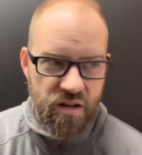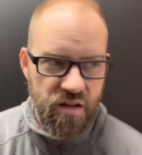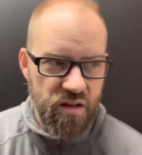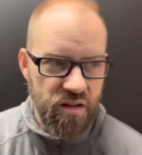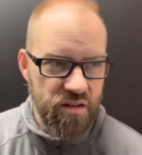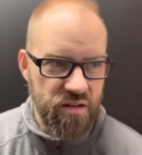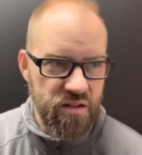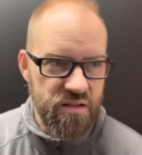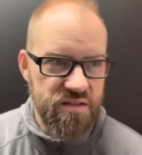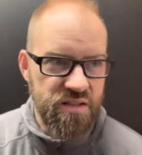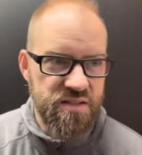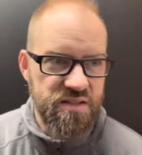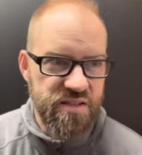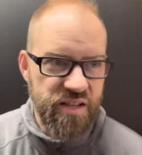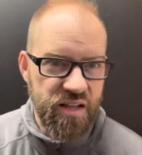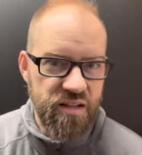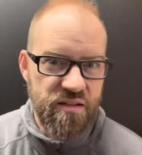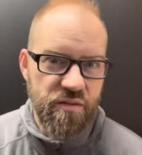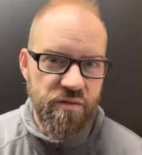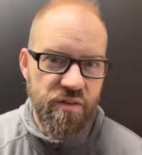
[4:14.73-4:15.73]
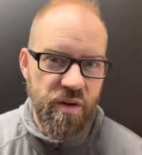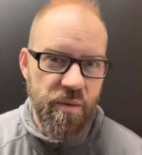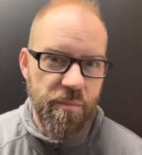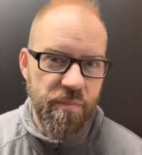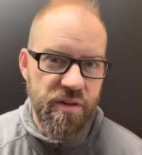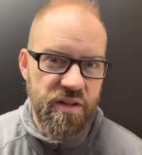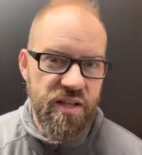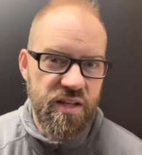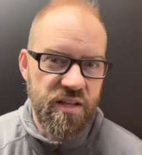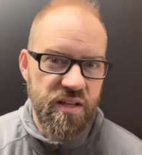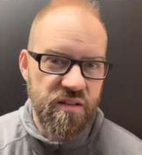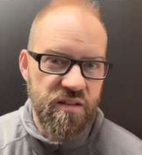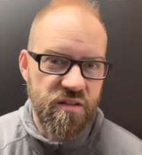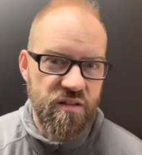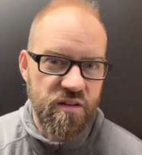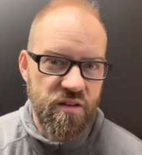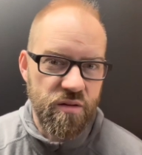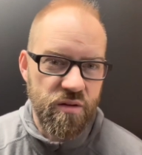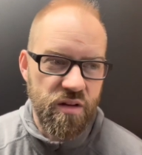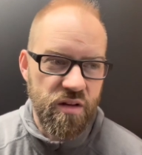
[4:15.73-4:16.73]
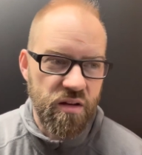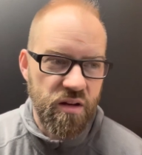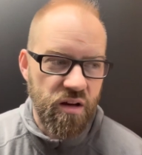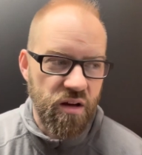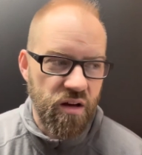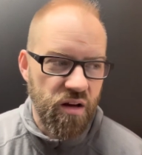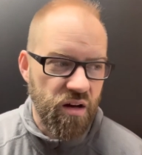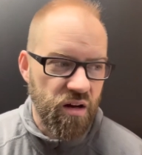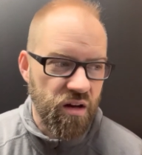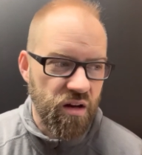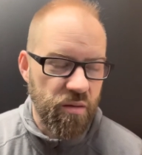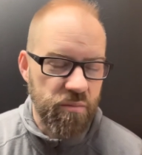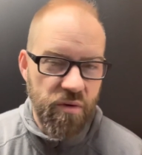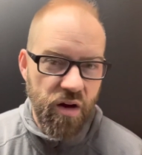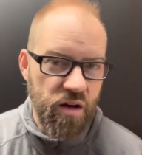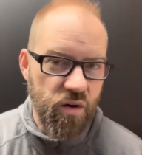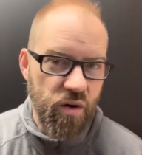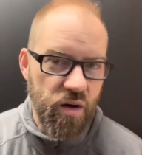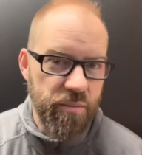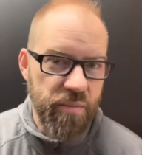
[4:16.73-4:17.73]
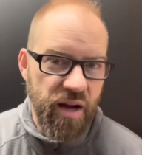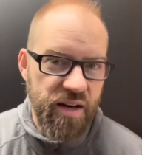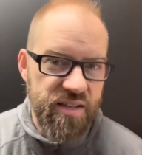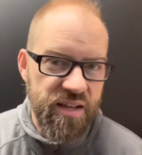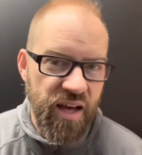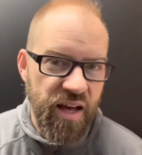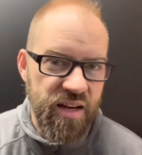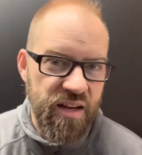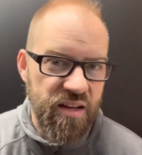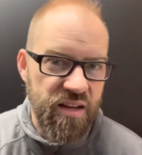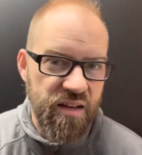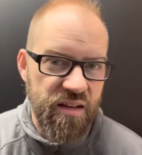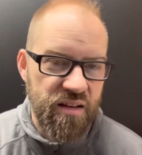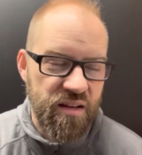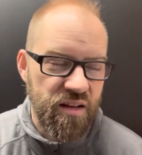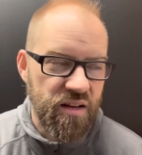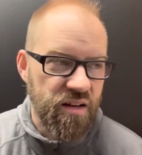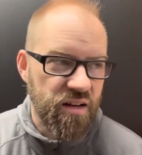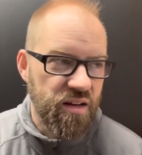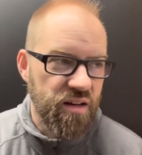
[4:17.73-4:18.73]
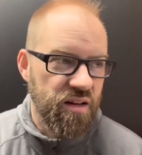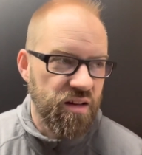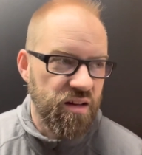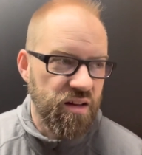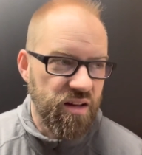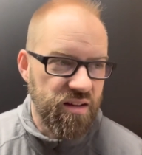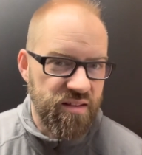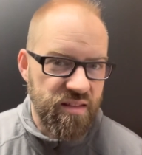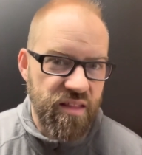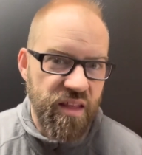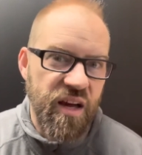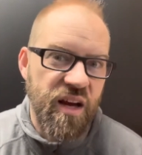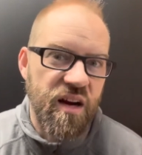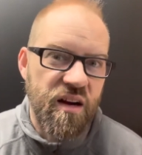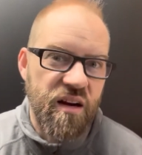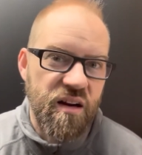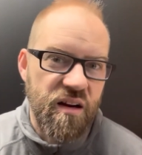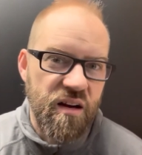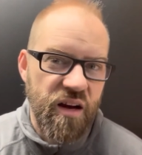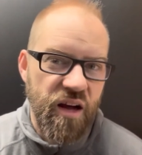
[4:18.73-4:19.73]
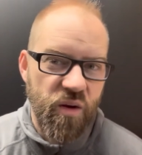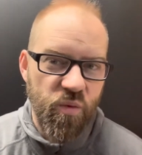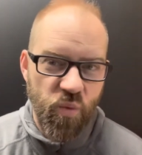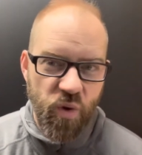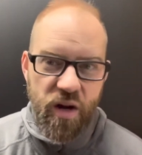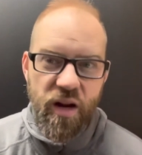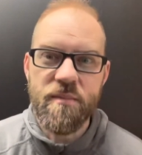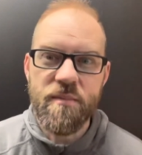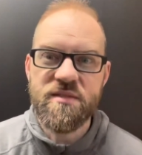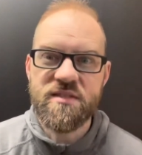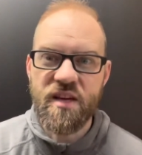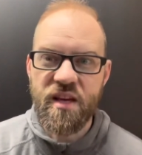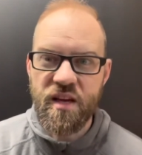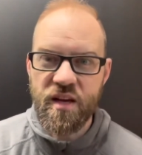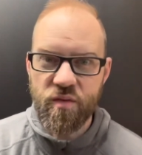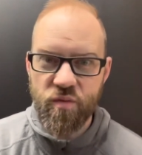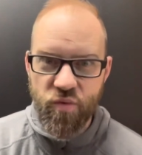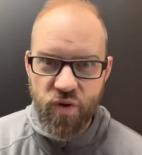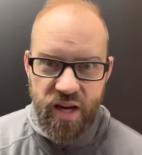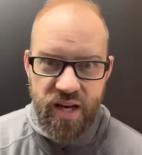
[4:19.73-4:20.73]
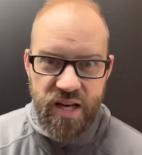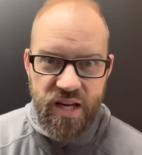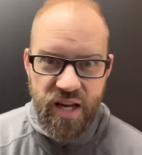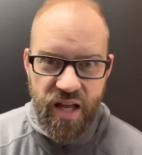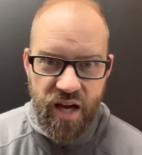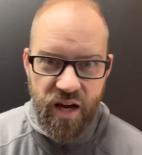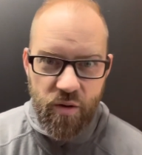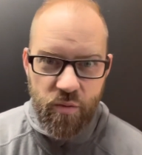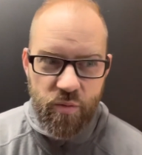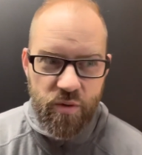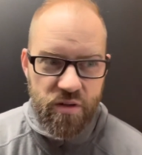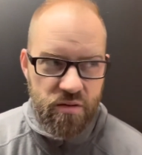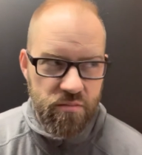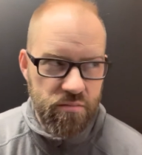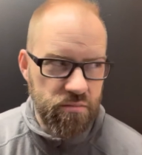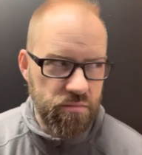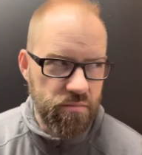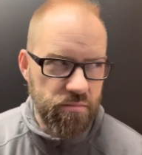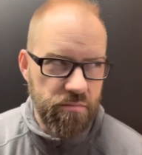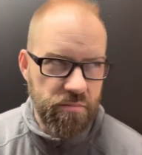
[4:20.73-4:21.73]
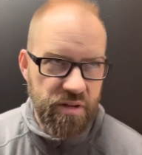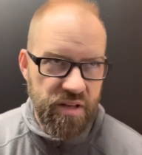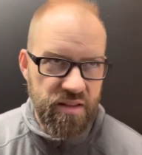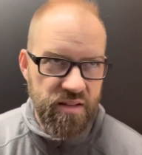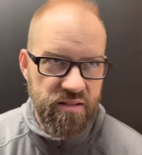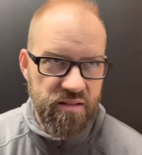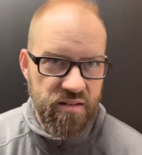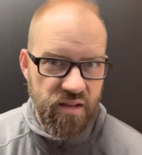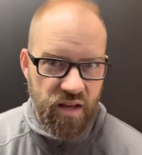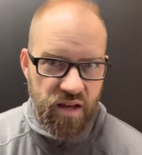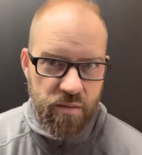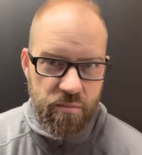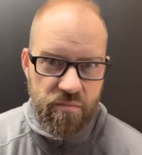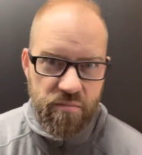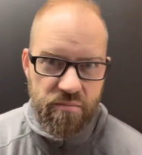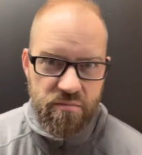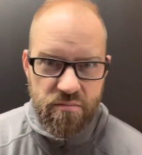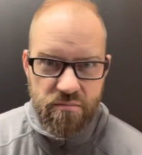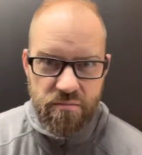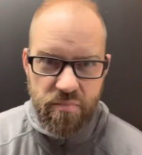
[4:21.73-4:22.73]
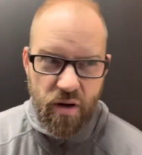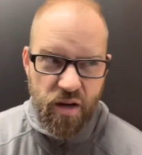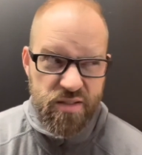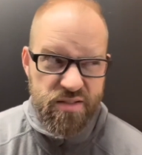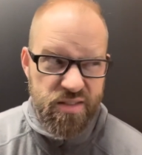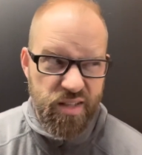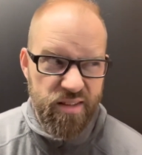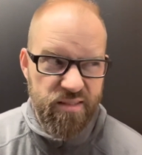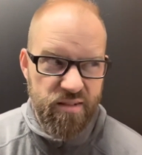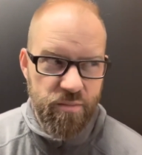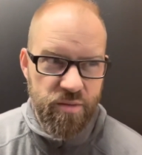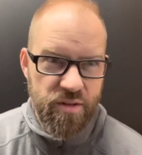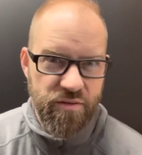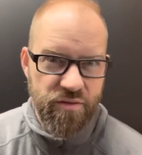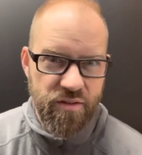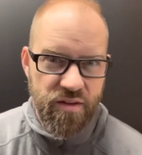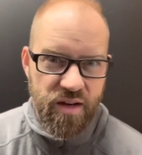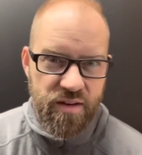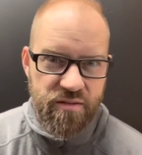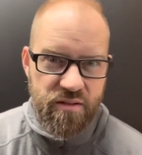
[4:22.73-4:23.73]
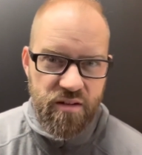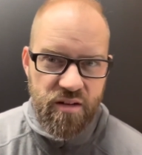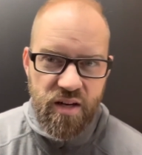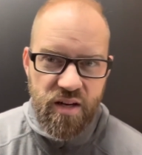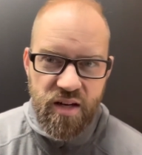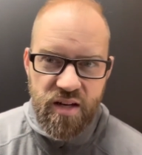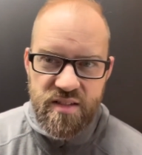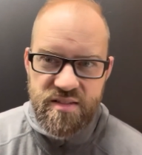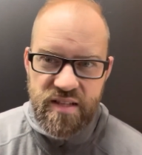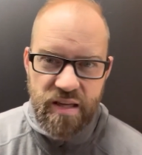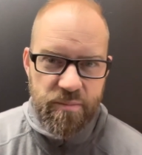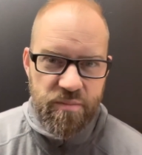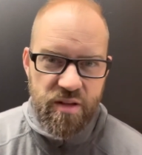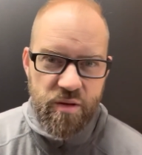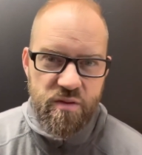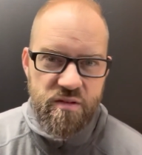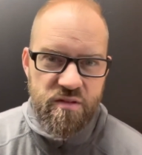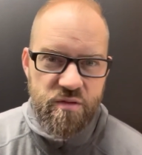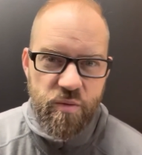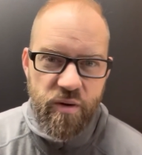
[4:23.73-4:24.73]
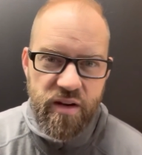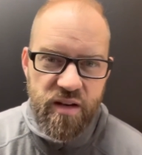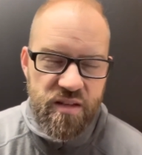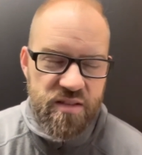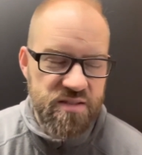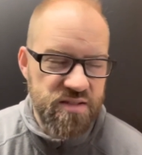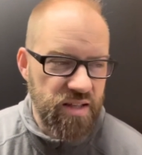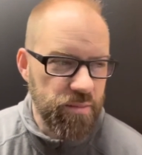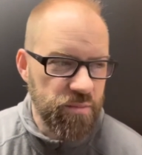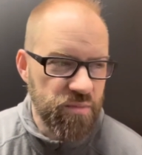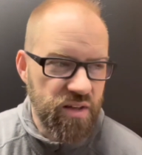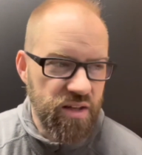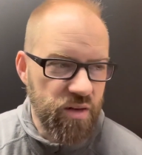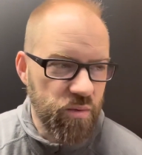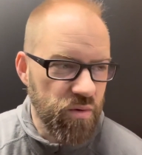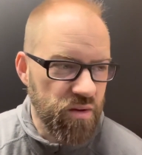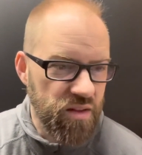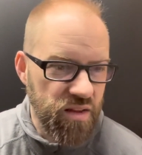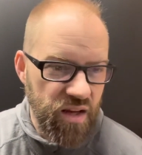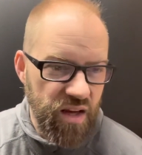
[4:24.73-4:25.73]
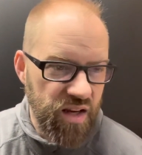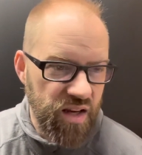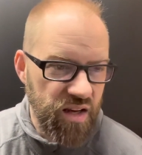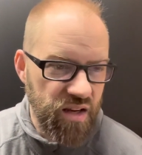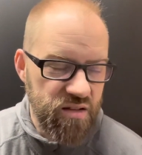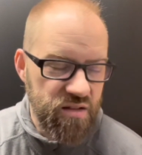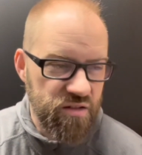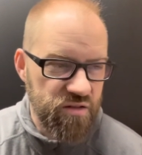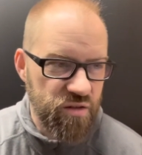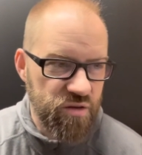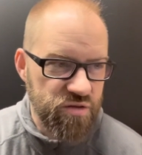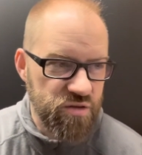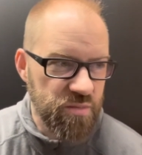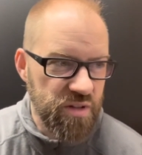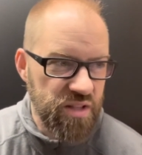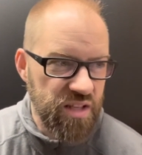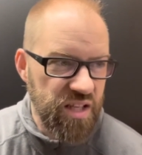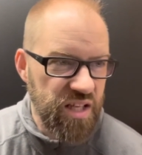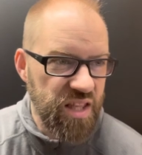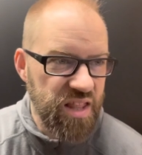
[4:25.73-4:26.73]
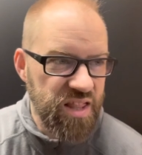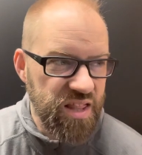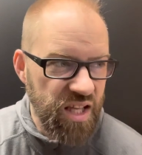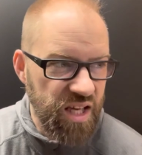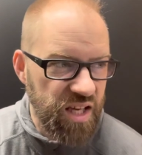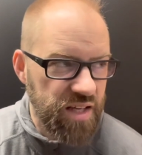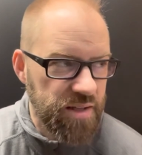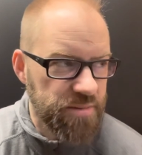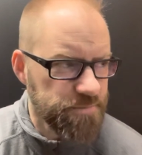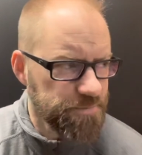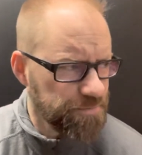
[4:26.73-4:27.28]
there's a sense of completeness to it. I'm not going back to edit it. It's there. And what I'm saying right now will be the same ostensibly forever. Same thing with Twitter, same thing with any other social media thing.